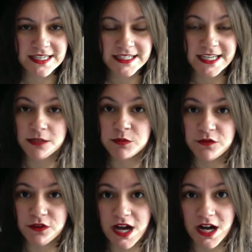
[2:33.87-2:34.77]
getting booked
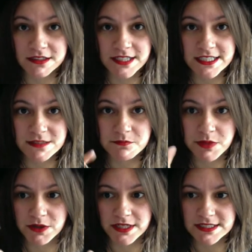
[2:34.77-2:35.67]
for the holidays
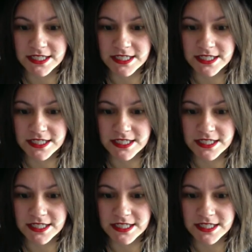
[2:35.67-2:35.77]
bonus.